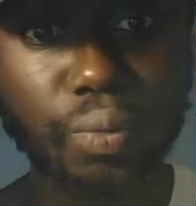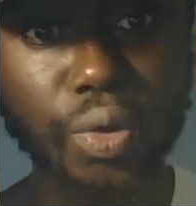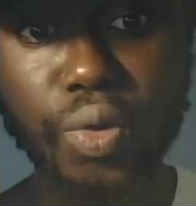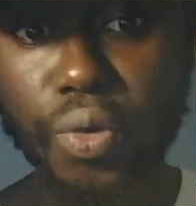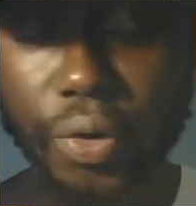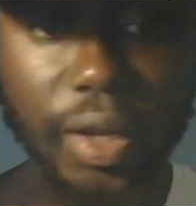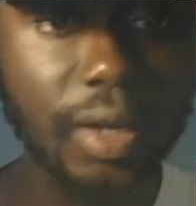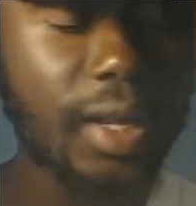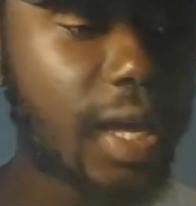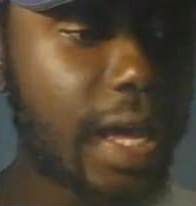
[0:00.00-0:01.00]

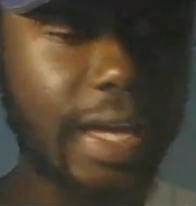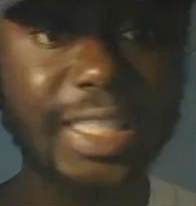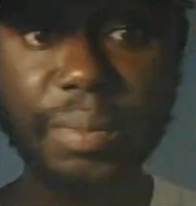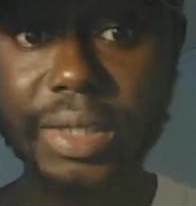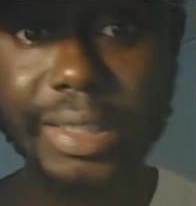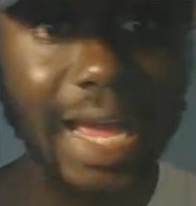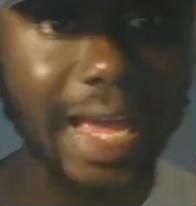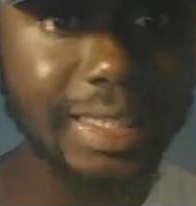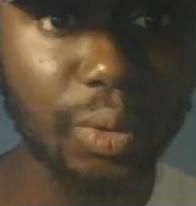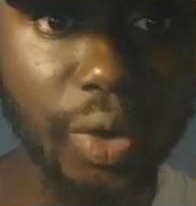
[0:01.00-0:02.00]
recruiting. And some of these
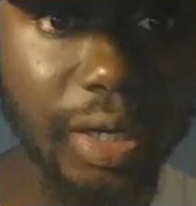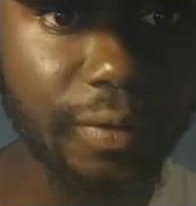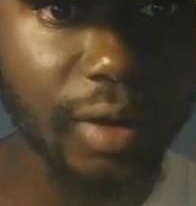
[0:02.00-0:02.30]
guys weren't even